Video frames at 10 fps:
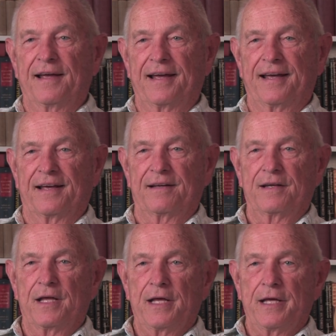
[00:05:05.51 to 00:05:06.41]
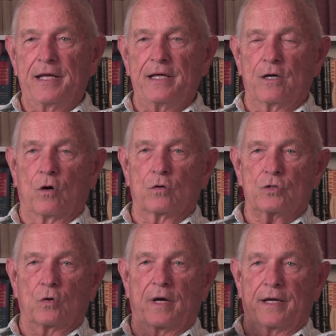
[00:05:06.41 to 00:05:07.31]
and he
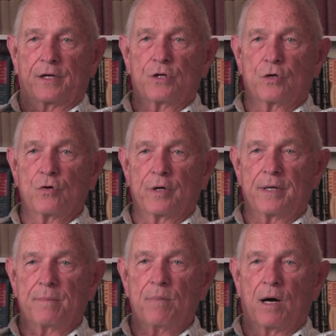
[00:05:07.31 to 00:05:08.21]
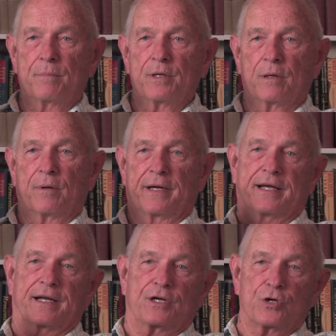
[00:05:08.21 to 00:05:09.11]
also had a degree. Bob Gilbert
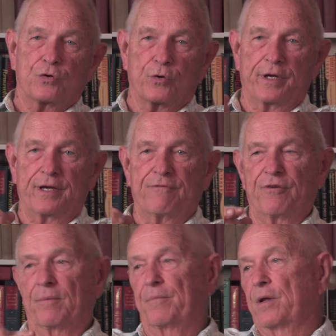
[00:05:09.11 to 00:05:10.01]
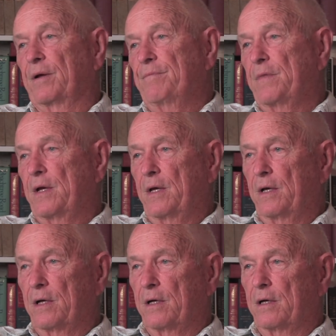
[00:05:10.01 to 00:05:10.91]
had a degree from the
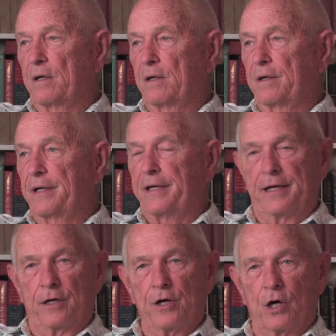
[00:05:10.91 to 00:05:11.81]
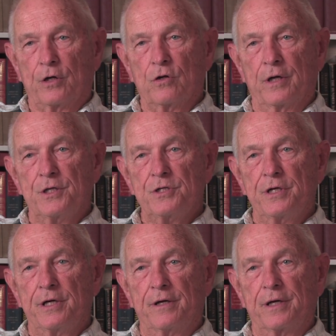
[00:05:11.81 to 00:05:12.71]
in aeronautical
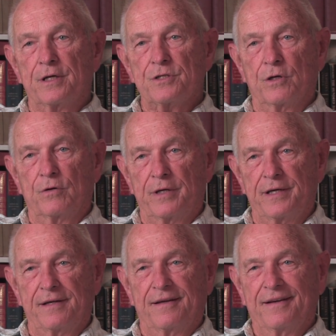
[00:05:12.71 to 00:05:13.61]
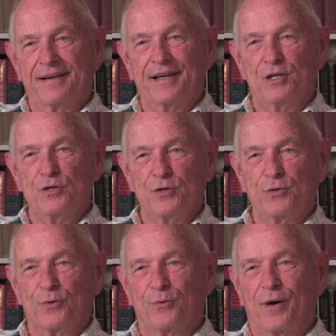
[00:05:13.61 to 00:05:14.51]
engineering, so he
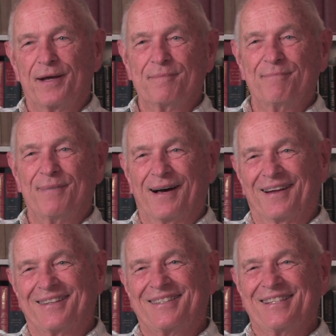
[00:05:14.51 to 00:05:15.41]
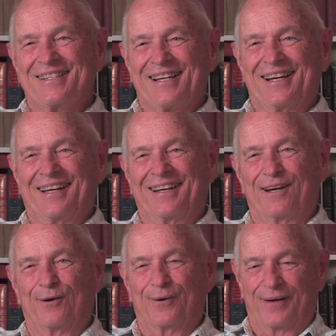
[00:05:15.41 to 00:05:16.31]
knew weight, balance, design,
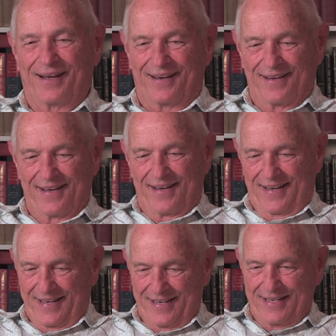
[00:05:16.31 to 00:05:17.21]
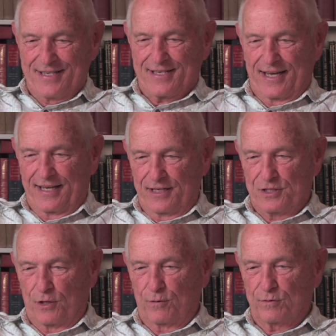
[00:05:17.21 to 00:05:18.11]
and all that. And he designed
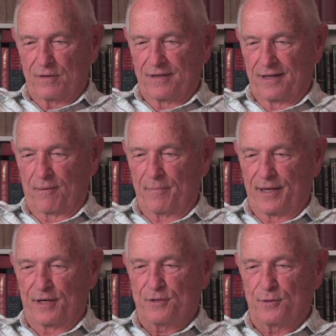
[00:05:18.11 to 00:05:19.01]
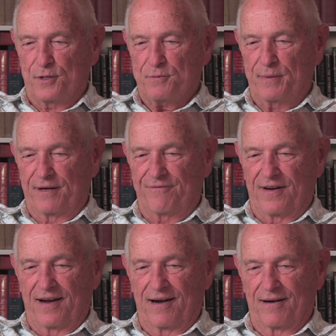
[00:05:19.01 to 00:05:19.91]
his own little miniature
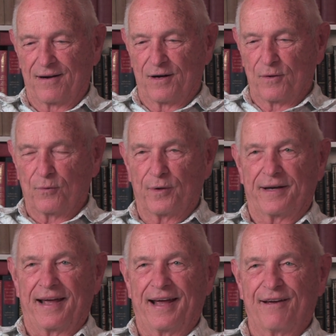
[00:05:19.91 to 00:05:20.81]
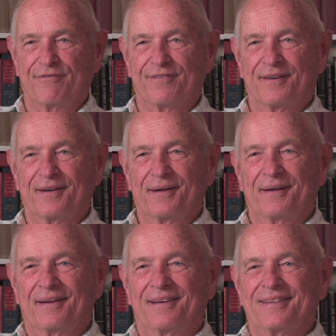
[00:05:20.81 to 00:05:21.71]
Spitfire, 1/2
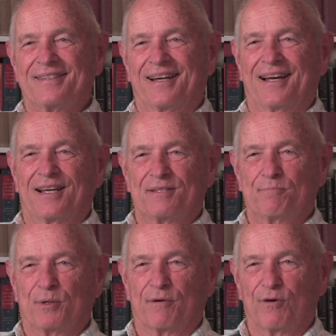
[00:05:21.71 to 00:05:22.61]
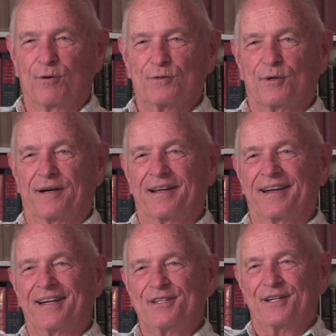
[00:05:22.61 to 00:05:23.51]
size, put a
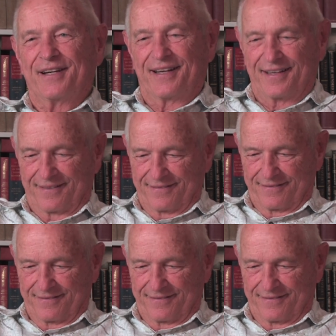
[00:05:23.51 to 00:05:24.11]
Volkswagen engine in it.